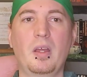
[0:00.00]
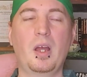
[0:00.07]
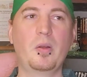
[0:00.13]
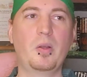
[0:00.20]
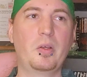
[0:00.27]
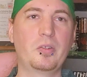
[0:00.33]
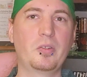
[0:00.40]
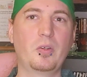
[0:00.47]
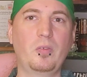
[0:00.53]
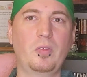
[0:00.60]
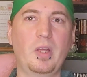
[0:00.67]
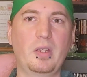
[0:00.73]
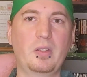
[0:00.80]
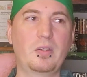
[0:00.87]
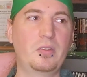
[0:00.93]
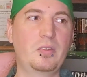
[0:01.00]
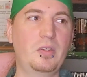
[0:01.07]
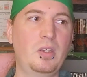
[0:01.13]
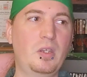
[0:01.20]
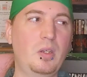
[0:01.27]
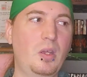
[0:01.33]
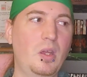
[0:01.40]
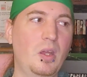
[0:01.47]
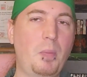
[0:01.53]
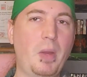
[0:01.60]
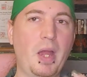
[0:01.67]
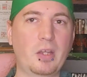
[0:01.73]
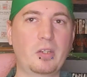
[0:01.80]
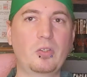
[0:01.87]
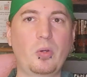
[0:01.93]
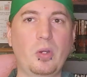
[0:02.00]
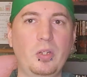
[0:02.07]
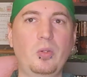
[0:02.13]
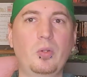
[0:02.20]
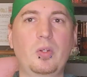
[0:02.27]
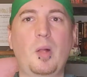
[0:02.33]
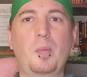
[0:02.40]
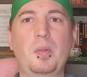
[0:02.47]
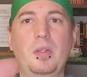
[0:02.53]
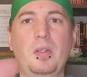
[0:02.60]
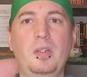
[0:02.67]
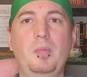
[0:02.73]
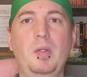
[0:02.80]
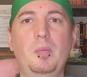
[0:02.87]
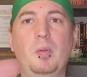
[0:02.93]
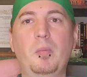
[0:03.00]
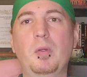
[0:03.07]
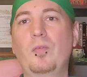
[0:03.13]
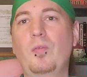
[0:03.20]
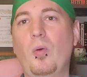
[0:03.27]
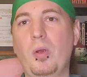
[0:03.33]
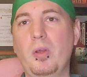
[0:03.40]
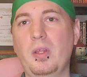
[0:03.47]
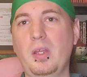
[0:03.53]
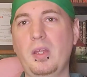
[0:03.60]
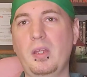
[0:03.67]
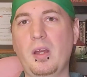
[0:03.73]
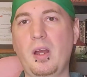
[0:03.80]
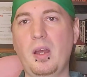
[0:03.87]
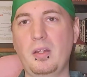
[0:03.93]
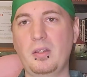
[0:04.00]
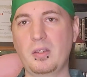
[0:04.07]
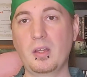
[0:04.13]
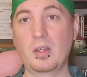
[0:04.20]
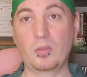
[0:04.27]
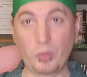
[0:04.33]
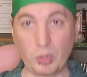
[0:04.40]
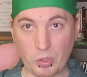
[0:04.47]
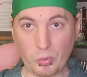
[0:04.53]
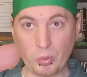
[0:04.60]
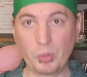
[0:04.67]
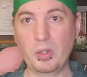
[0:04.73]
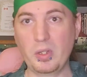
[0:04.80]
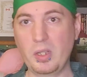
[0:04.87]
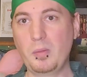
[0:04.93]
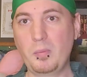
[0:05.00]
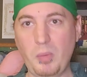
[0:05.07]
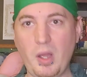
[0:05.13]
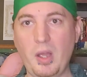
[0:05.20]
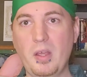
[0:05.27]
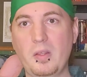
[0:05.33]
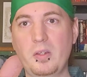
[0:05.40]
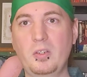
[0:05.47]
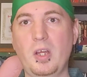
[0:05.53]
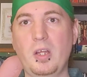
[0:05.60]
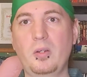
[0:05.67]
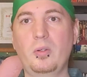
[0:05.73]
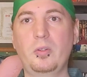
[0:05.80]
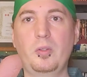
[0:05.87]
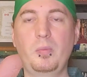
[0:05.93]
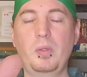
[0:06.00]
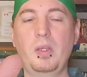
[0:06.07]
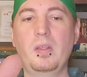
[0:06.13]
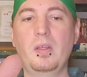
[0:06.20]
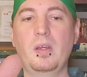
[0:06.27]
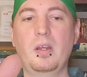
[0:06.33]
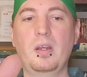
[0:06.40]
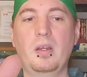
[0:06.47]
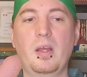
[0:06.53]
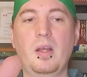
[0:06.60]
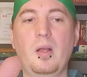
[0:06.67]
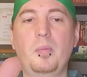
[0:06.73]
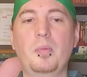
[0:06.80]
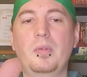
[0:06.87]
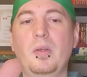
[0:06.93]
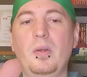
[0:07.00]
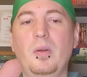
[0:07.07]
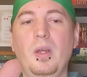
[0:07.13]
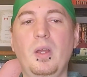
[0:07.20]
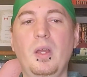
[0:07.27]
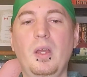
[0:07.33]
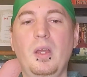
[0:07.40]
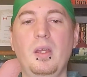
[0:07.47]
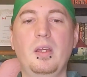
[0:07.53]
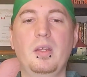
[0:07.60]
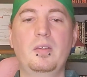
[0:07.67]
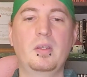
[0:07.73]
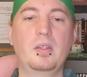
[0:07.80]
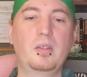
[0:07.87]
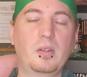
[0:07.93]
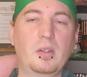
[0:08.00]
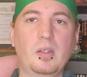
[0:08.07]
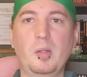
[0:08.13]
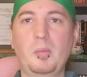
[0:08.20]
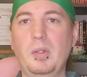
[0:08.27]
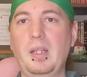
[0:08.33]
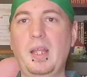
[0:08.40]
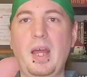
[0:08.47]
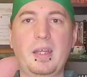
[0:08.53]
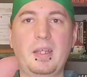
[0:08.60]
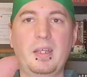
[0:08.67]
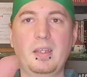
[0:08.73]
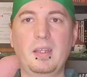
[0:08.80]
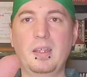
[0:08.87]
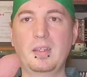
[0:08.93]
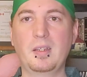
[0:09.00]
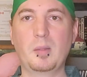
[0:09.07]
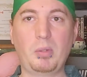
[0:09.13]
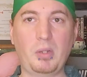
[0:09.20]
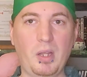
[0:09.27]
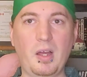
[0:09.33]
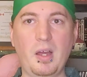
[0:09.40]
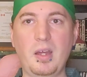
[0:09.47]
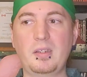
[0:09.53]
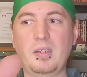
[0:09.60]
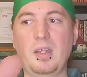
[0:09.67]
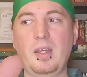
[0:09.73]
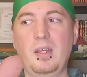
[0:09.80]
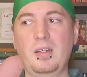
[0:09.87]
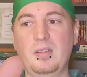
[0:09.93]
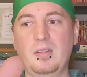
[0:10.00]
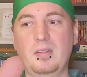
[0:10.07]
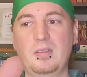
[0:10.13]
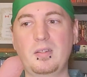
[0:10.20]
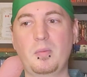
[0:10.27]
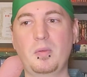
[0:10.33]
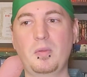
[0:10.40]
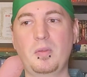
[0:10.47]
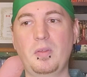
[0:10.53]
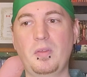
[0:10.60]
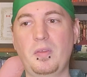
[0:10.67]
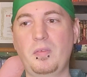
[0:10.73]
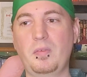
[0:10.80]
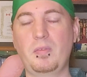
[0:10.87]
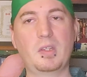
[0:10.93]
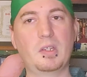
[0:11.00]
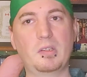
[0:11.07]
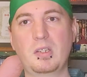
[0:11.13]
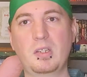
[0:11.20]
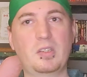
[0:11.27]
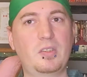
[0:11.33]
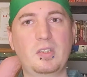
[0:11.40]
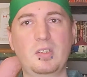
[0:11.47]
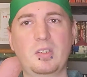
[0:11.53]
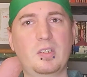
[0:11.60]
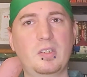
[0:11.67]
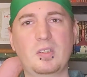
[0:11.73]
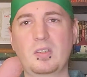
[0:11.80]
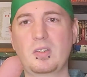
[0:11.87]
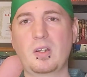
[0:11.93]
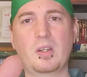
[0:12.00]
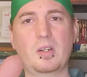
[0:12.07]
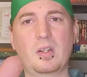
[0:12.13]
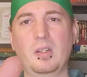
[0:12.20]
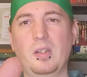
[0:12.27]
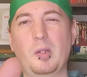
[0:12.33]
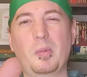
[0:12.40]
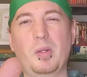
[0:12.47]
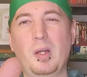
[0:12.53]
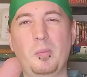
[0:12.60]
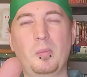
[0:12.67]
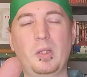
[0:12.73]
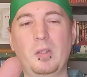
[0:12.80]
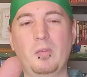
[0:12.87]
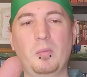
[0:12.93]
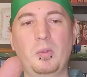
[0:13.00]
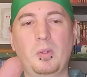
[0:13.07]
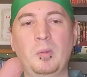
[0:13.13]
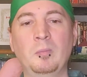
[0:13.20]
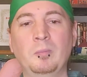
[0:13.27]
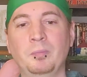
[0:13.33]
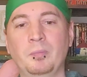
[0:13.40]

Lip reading: I would also have liked to see the backstory to a couple of these people before they got recruited by the general to be there and help. So it's a little bit lacking in the plot, and some of the decisions are a little bit unbelievable.